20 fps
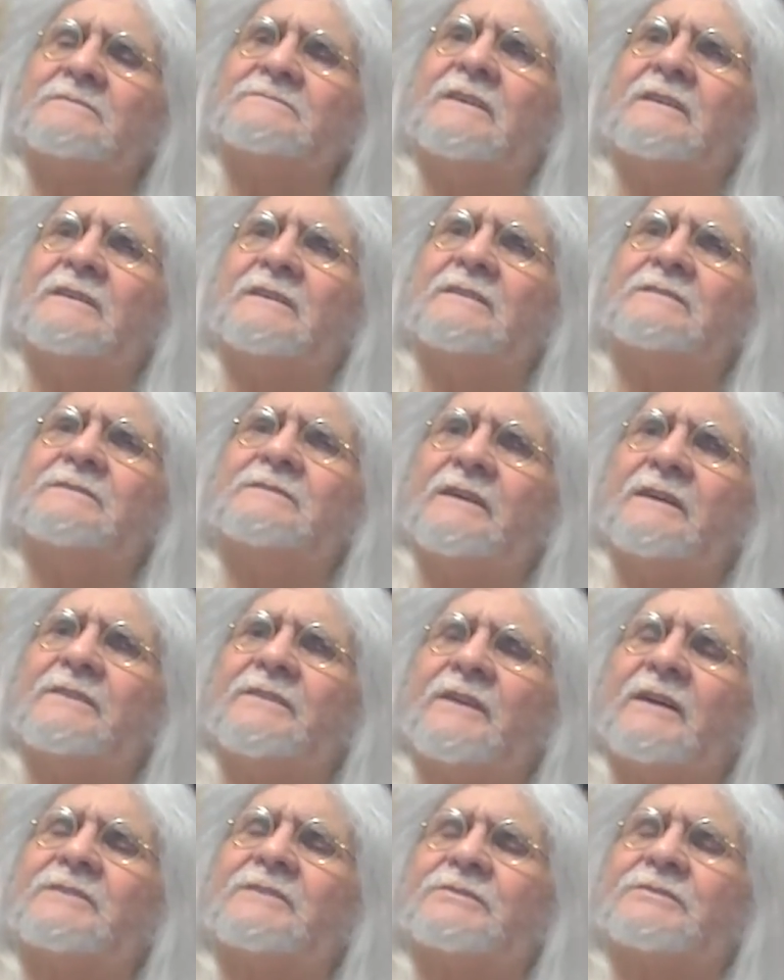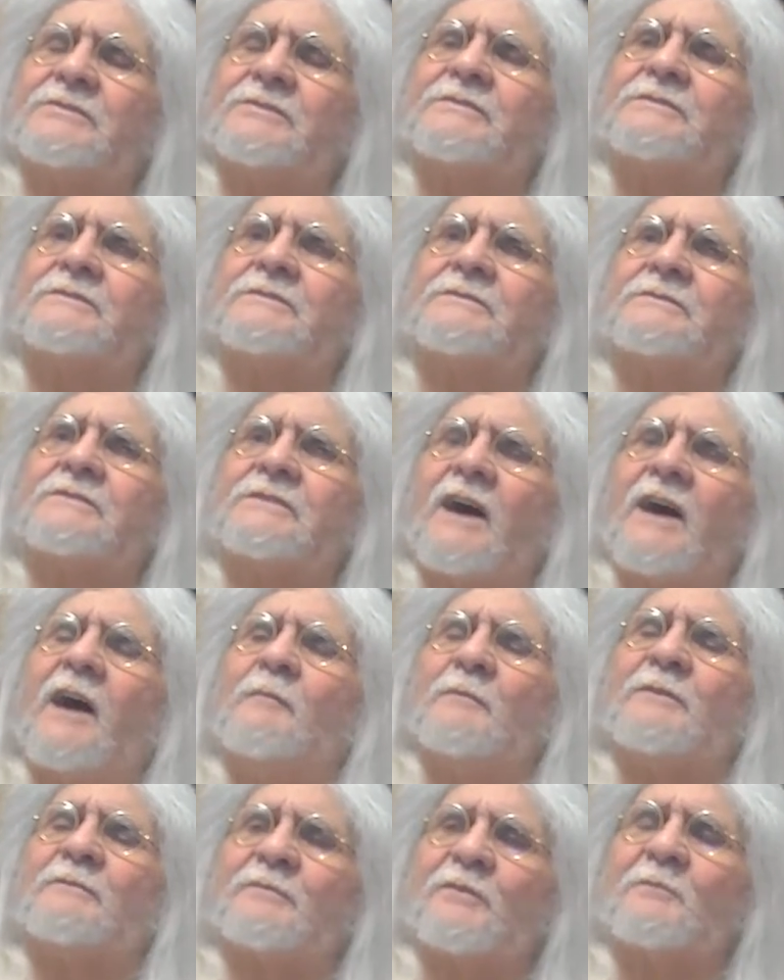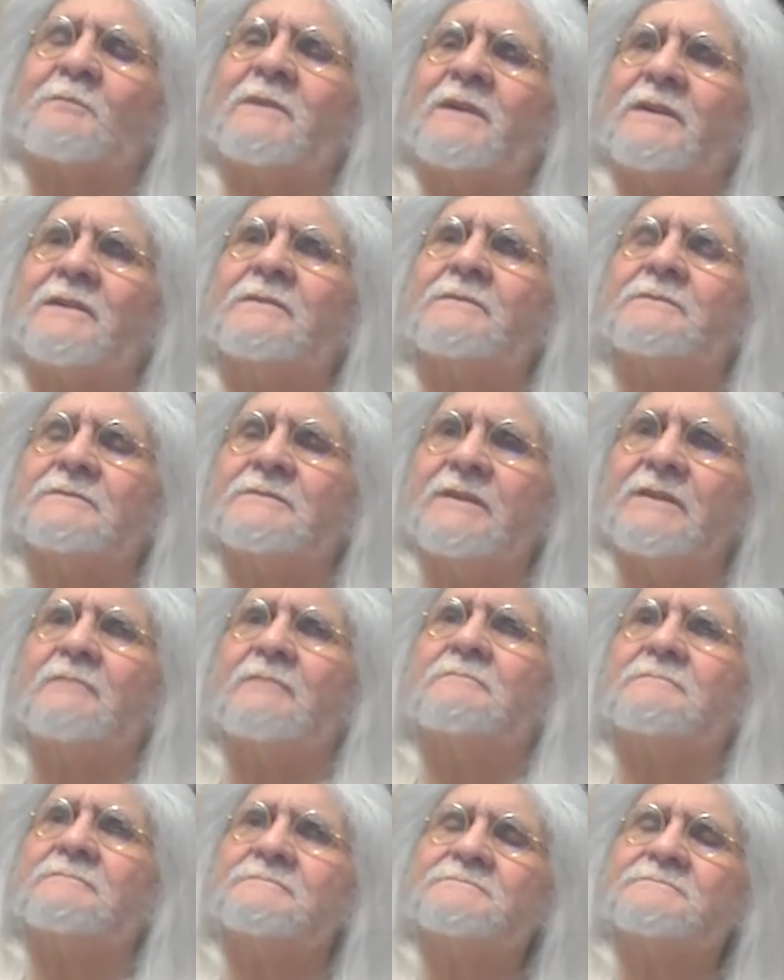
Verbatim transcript: yeah, yeah. That's common for me. Yep.